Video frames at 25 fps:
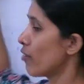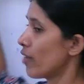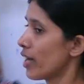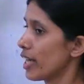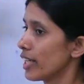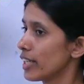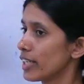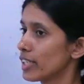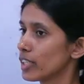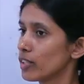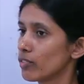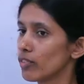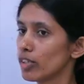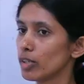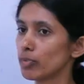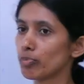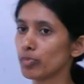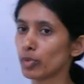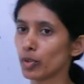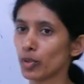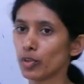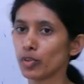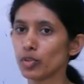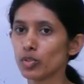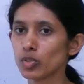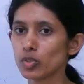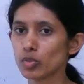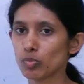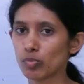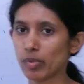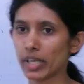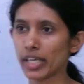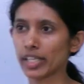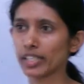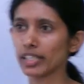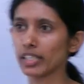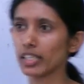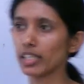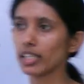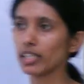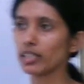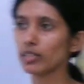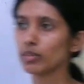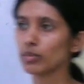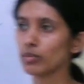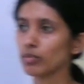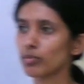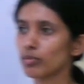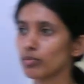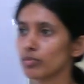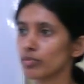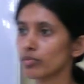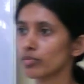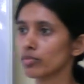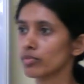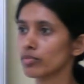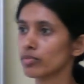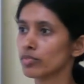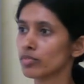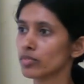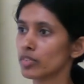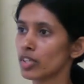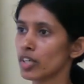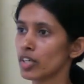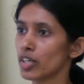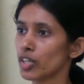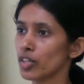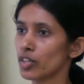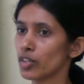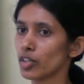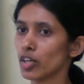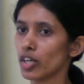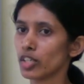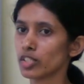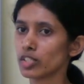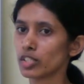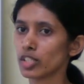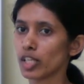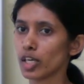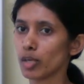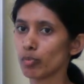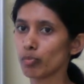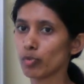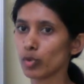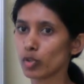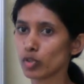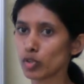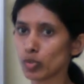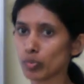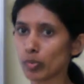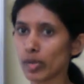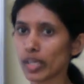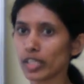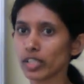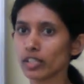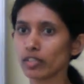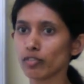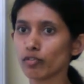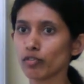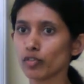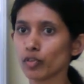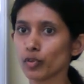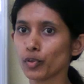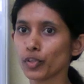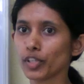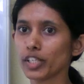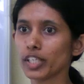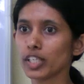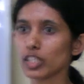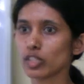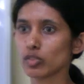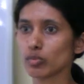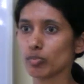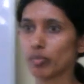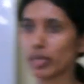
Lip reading: where it will produce mainly. Your cerebrospinal fluid is